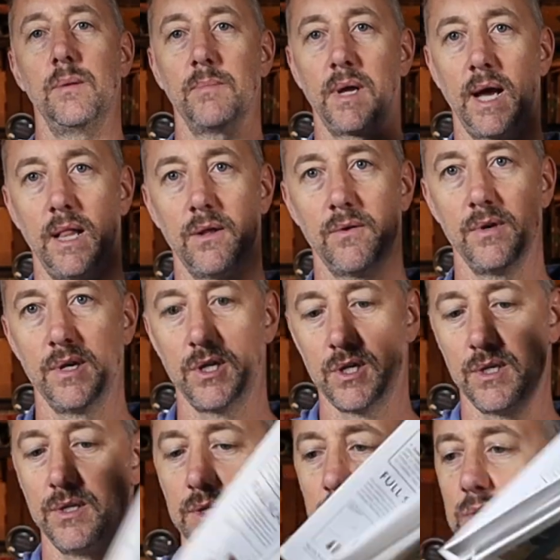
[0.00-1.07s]
color
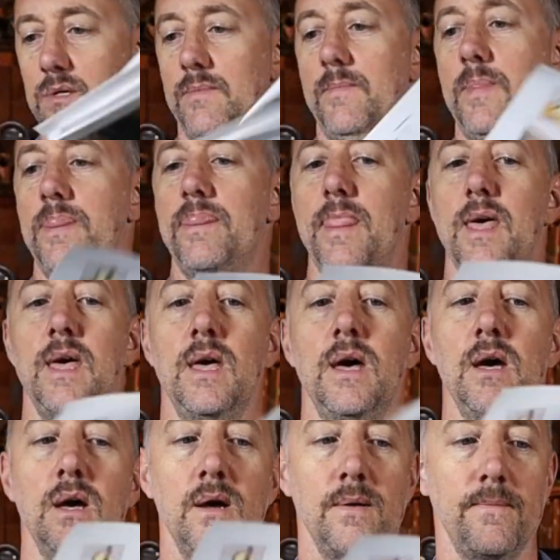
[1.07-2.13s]
editions,
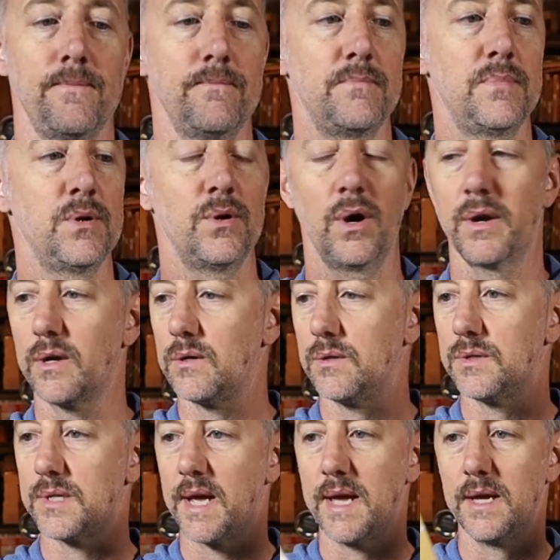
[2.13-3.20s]

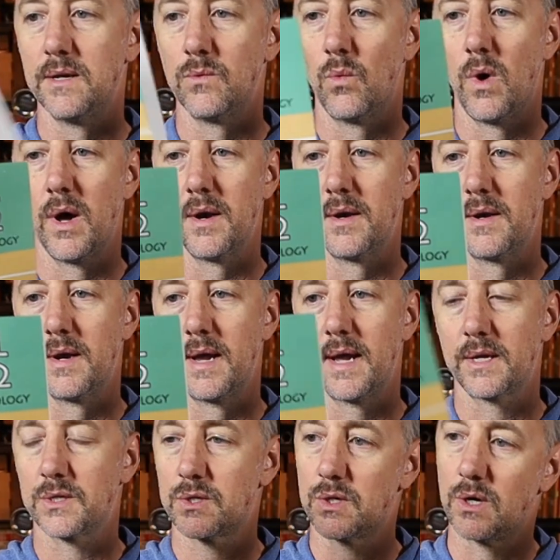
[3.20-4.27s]
periodicals, and 1
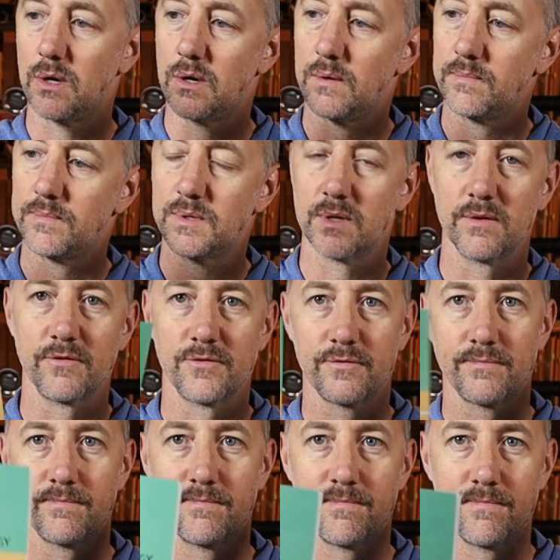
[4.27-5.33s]
extra sort of
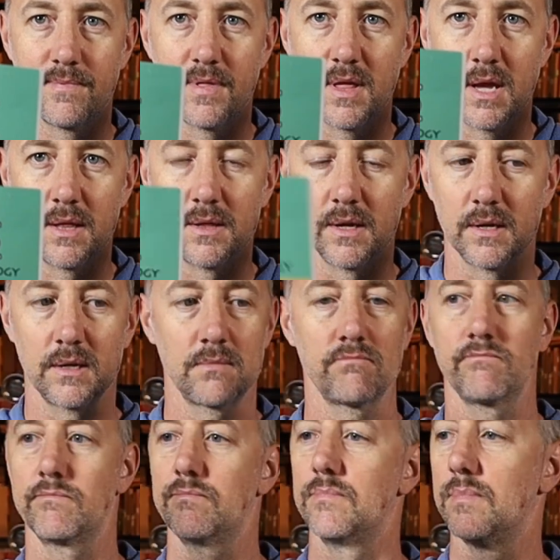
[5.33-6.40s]
thing that
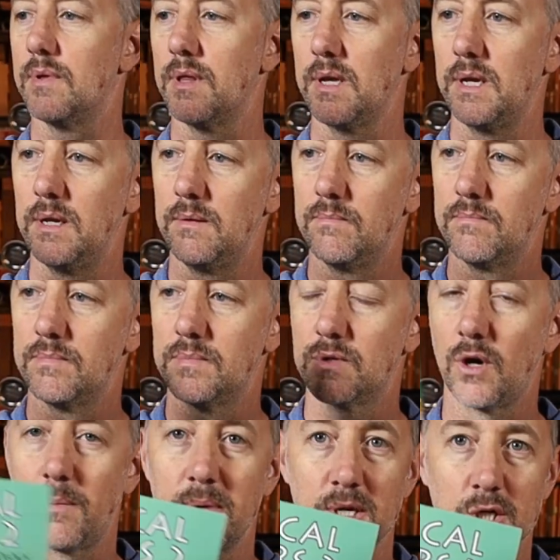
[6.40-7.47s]
the
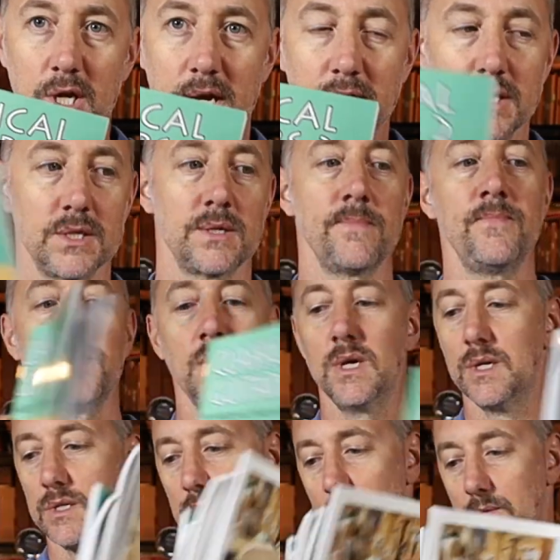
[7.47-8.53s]
topic changes.
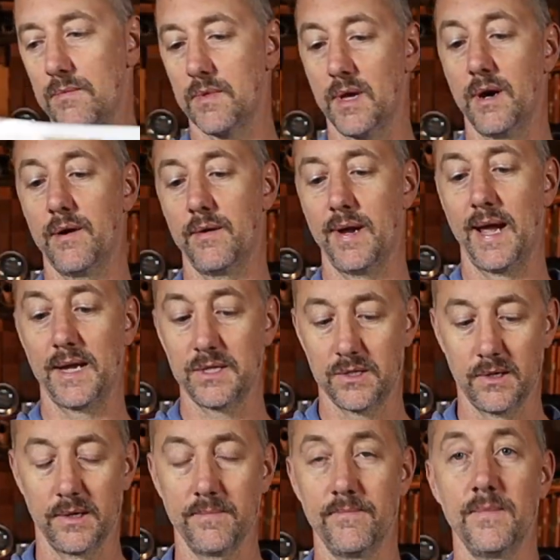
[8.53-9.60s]
So they're
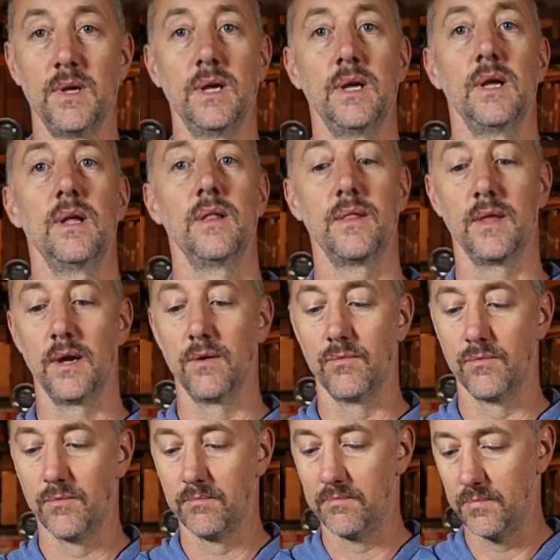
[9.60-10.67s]
excellent. They're a
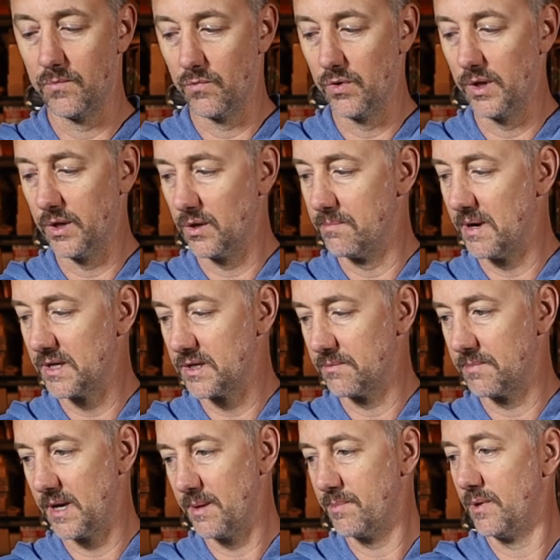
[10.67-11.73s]
really good bunch
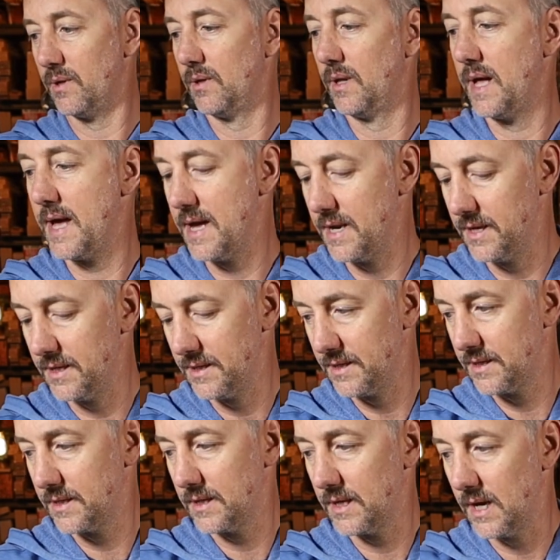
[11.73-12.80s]
of people, and
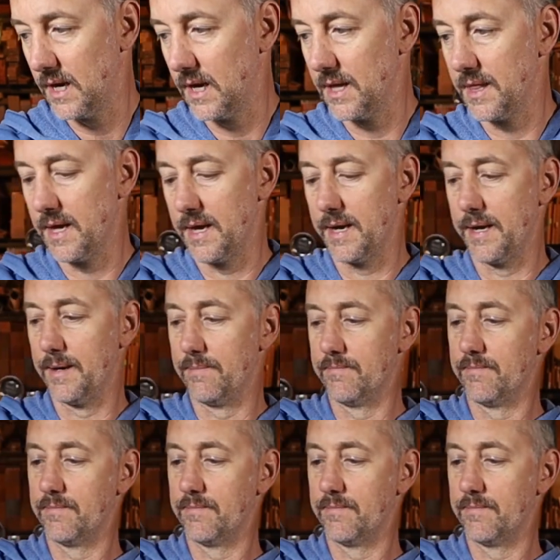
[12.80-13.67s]
they